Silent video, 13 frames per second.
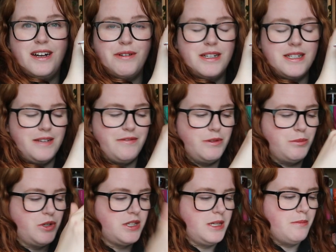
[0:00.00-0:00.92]
I read 7
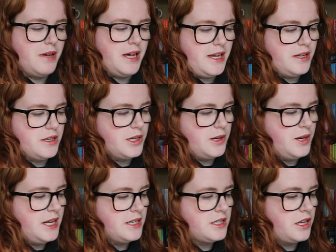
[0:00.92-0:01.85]
books in May, so
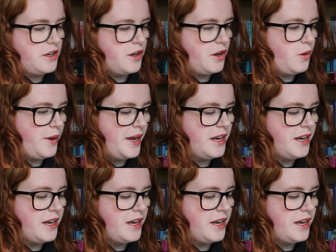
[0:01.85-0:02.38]
let's go